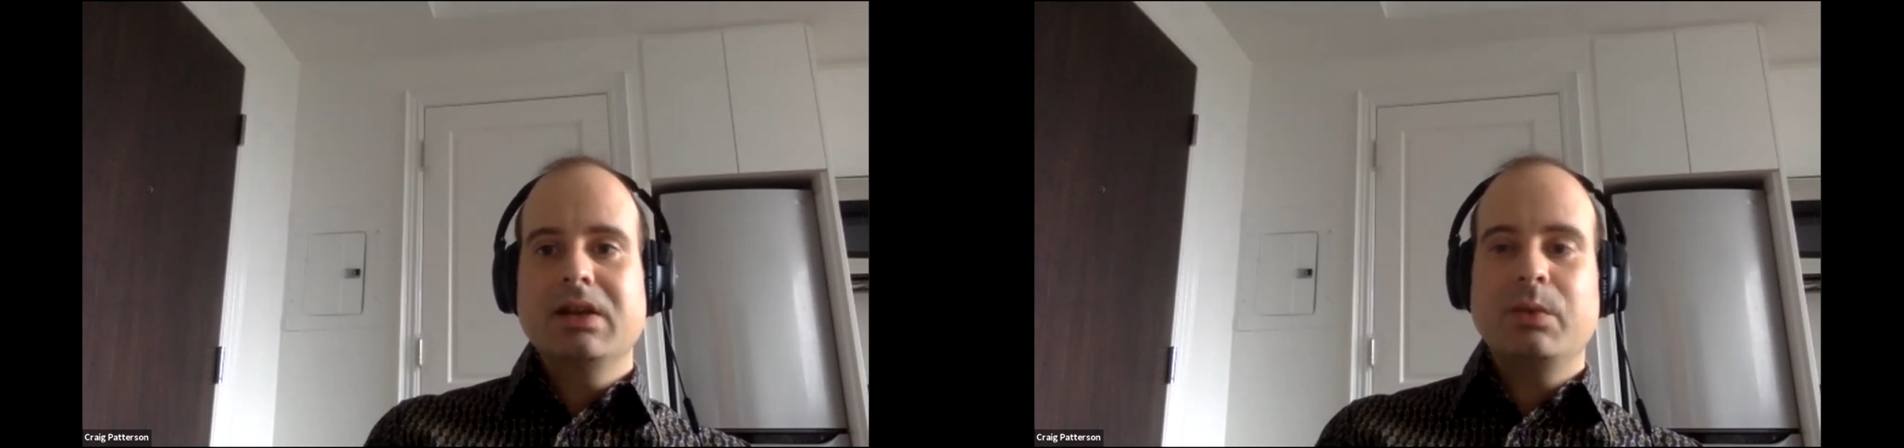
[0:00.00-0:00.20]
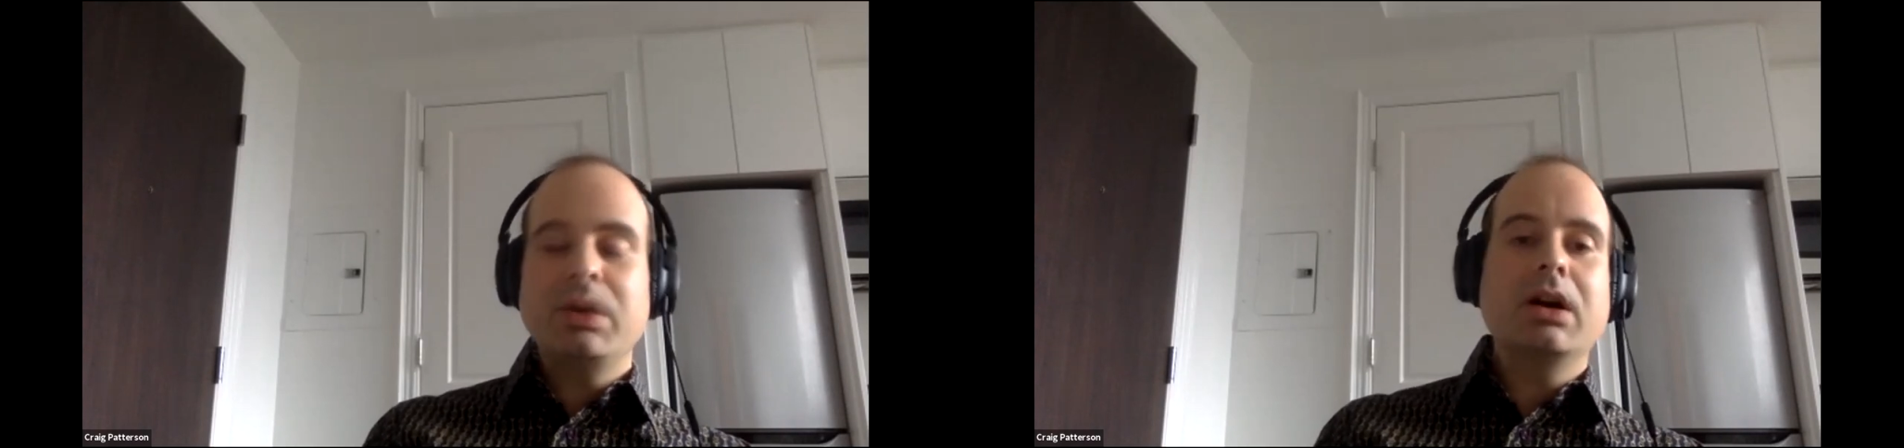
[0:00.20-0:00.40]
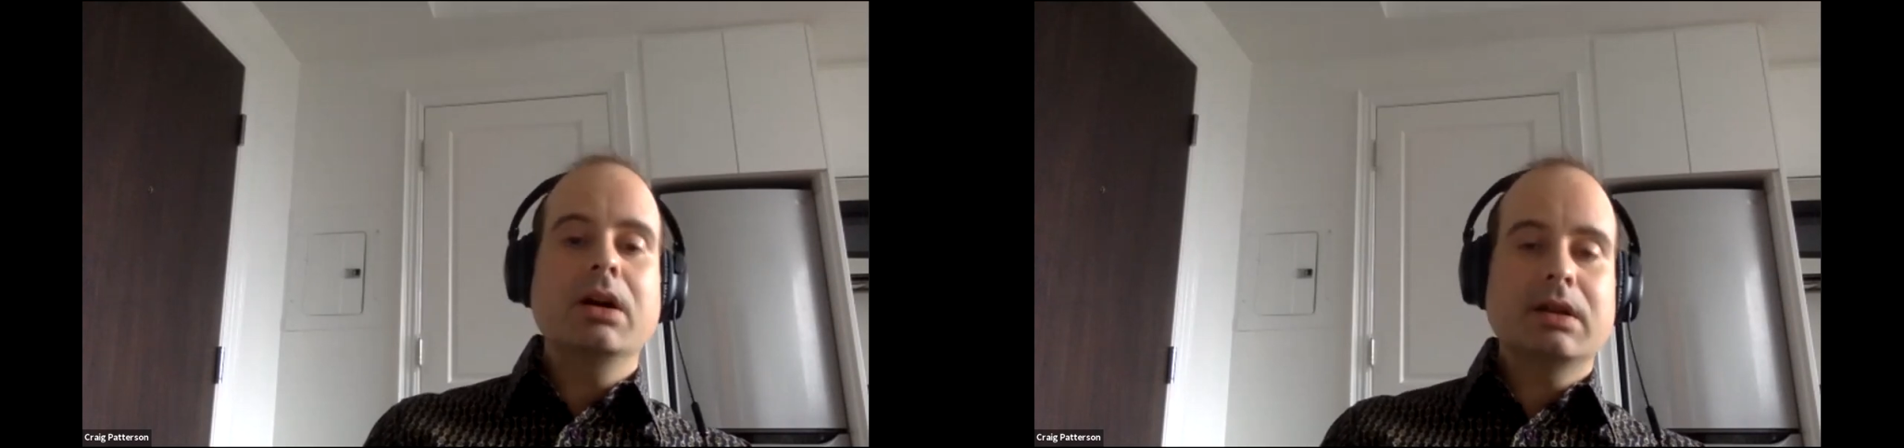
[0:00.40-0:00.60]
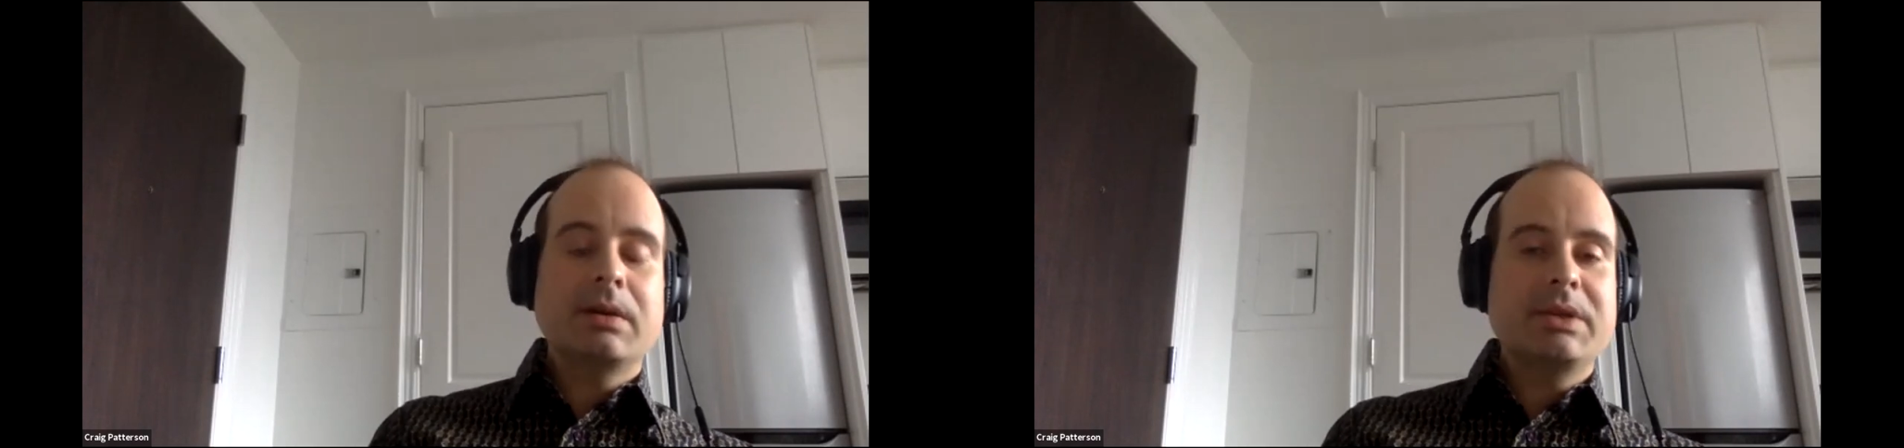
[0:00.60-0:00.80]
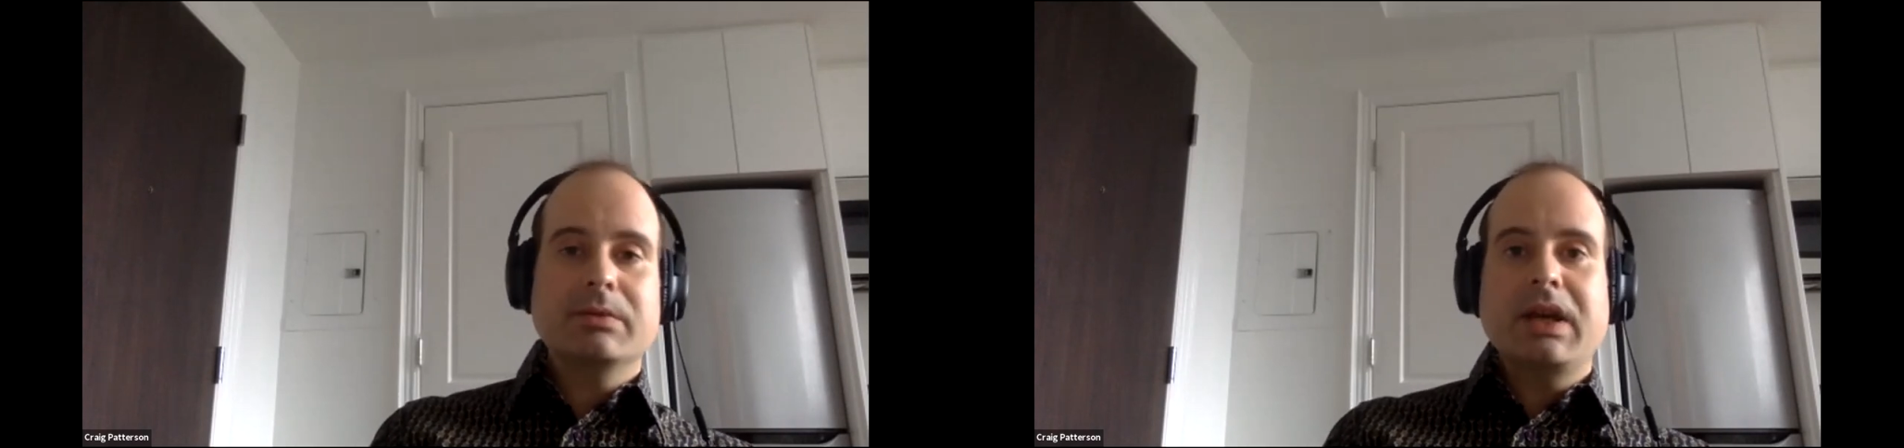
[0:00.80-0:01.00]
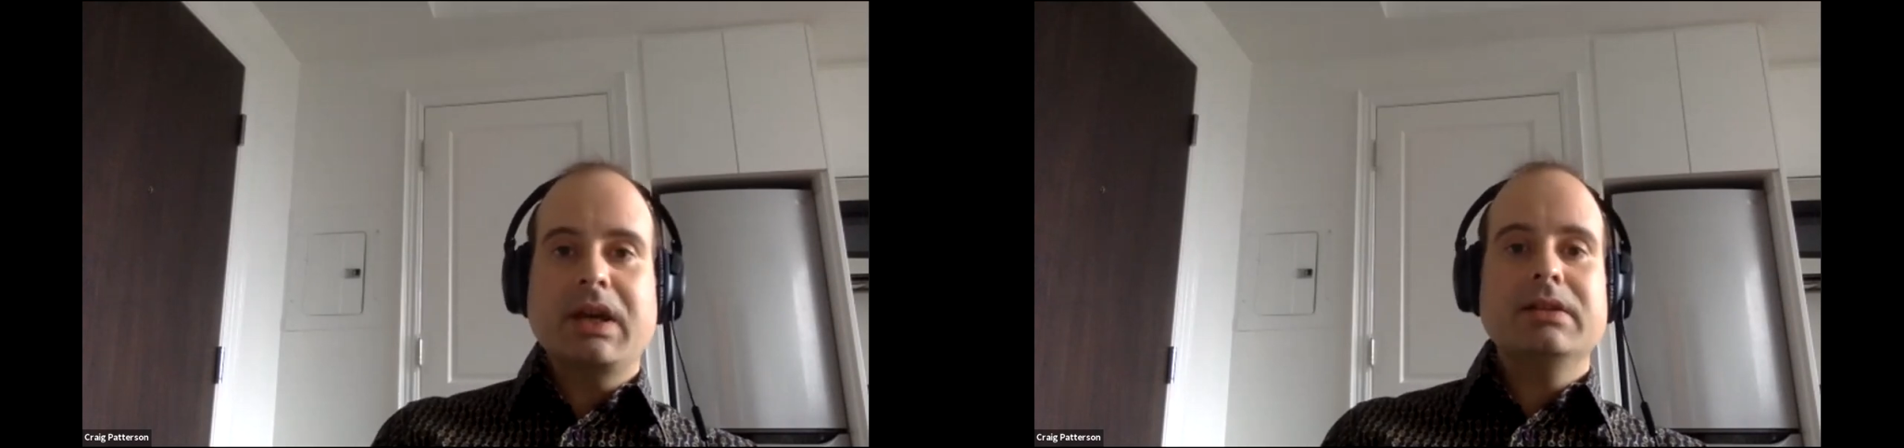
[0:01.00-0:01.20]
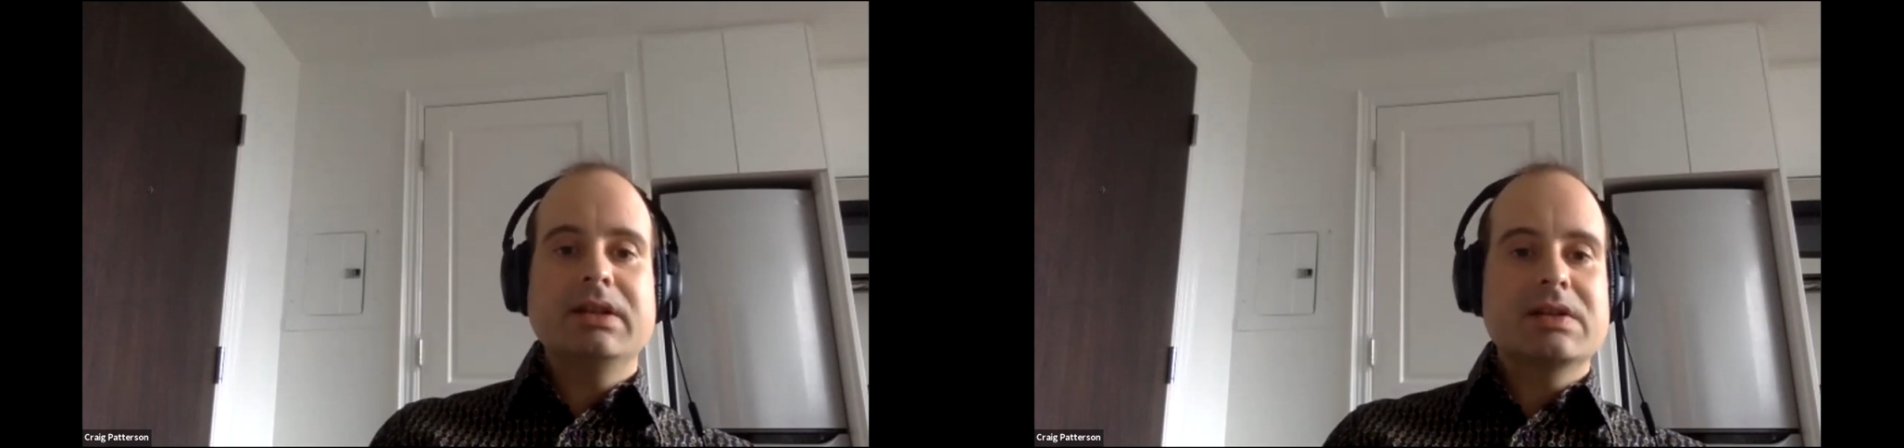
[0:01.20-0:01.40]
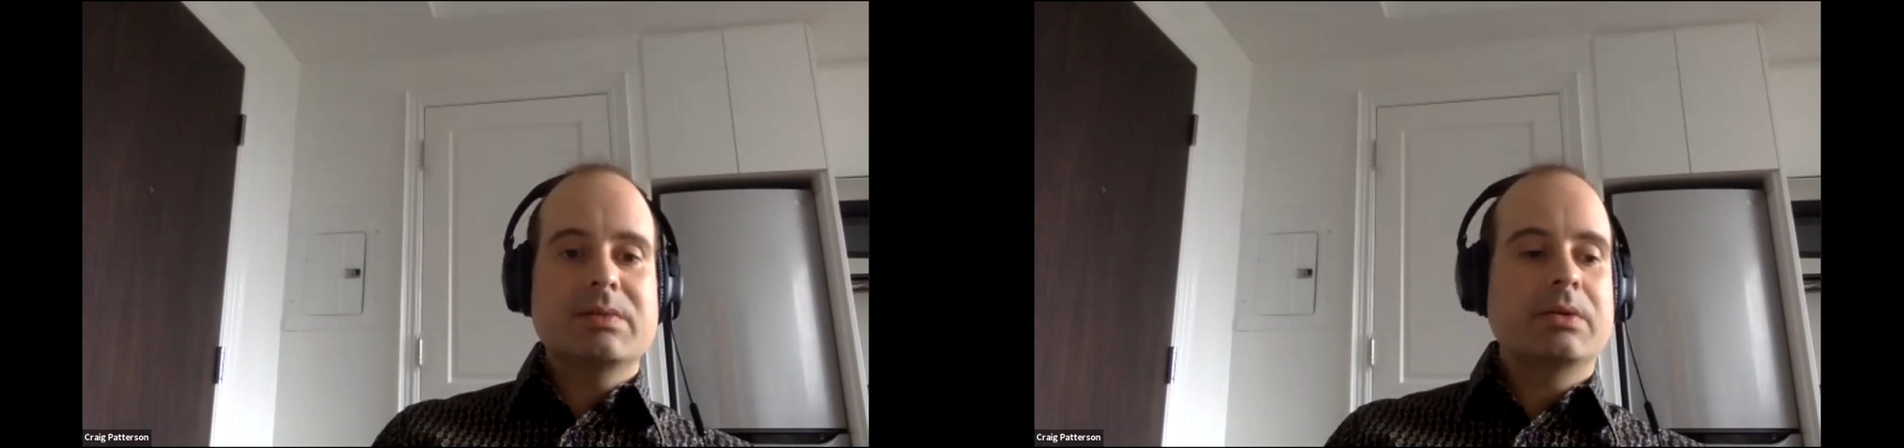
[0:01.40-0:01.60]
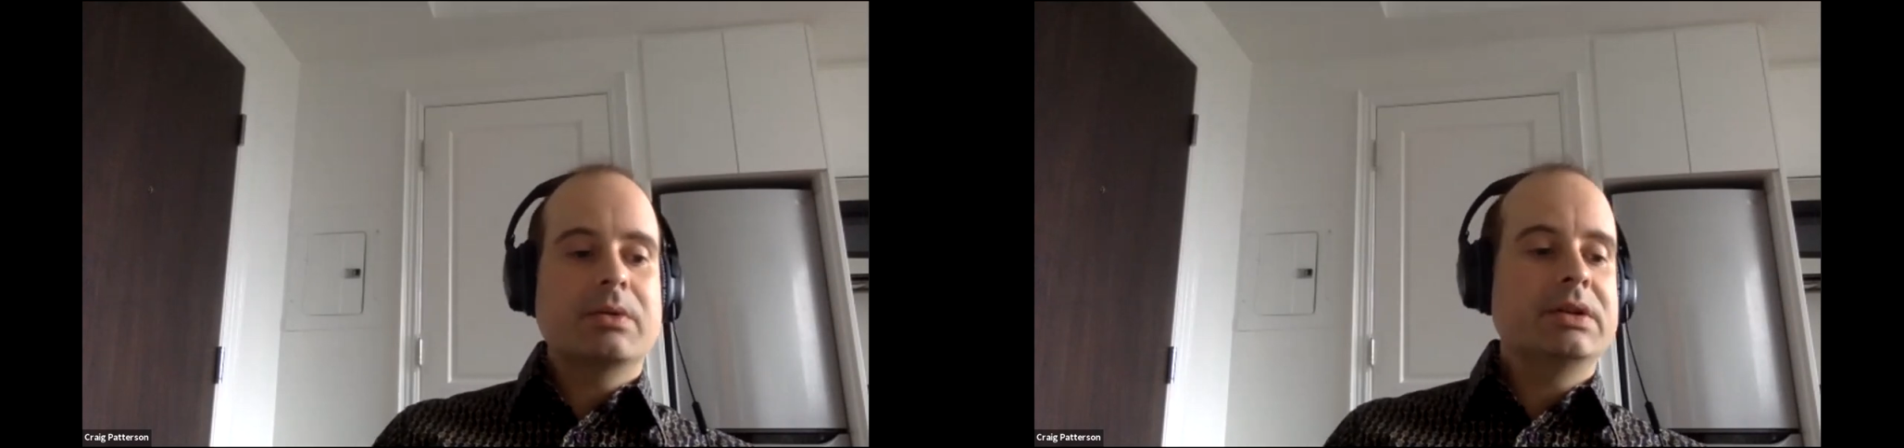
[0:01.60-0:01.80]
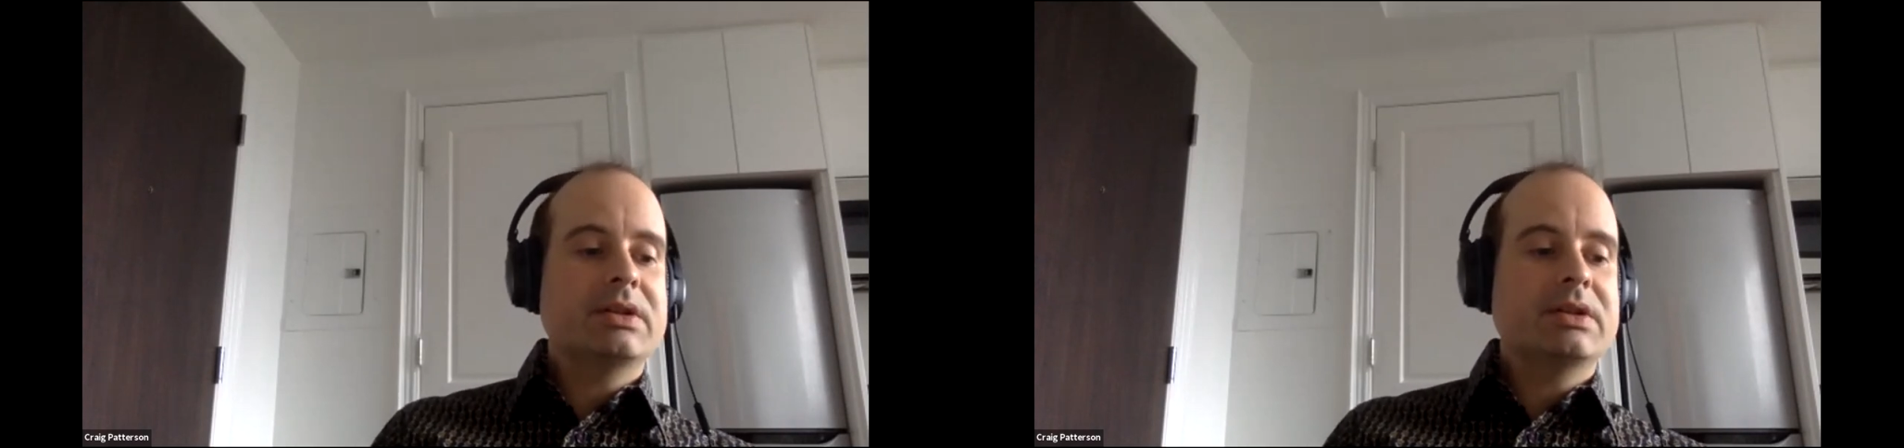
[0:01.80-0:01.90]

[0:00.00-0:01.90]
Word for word: we are i mean the reality is we're going